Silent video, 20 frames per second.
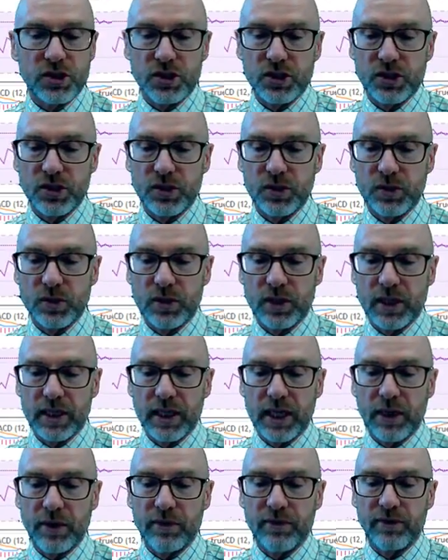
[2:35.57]
to
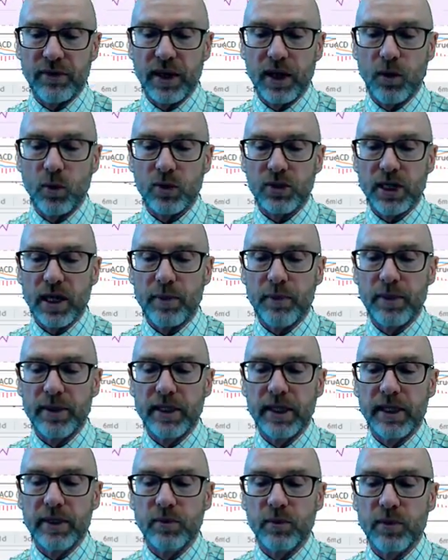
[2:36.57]
clarify what's
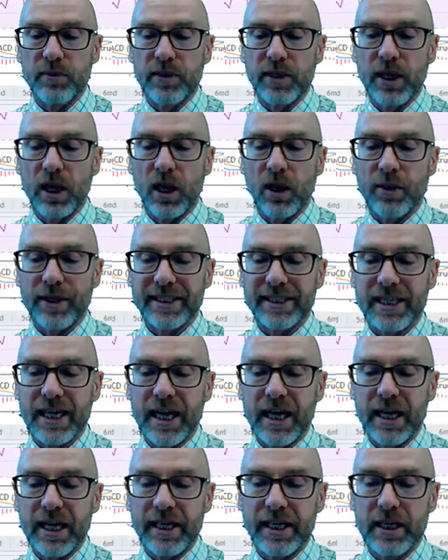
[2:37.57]
happening with the R S
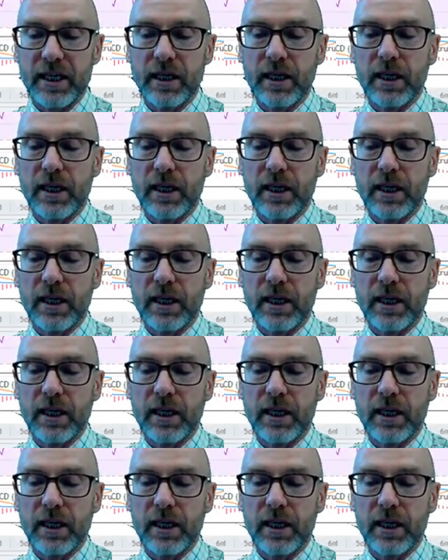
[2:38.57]
I.